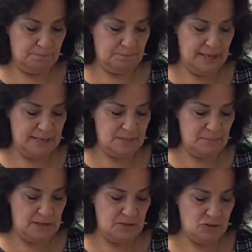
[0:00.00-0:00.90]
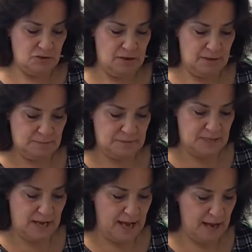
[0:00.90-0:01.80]
place my strips
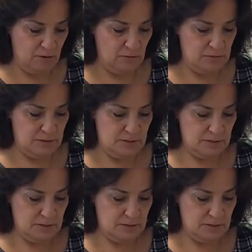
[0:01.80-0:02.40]
out,